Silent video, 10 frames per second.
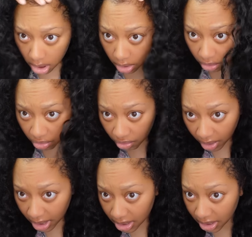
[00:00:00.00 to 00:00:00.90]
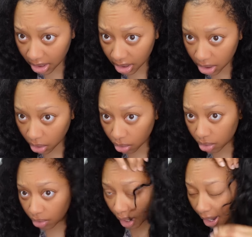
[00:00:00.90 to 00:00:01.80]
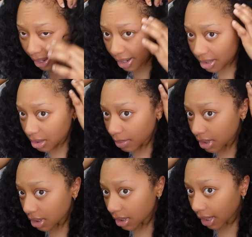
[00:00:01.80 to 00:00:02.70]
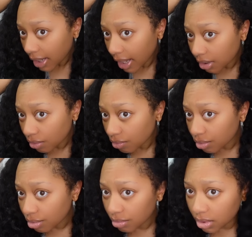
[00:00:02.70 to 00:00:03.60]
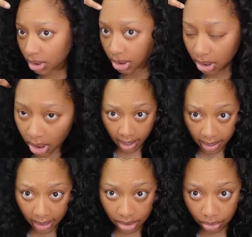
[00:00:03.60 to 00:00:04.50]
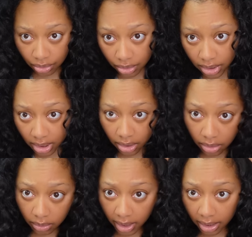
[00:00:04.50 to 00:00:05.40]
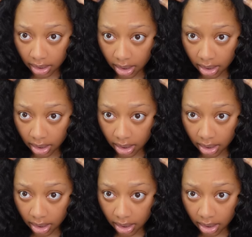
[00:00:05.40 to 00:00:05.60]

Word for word: it's crazy. It's so dry, especially like at the roots and I do deal with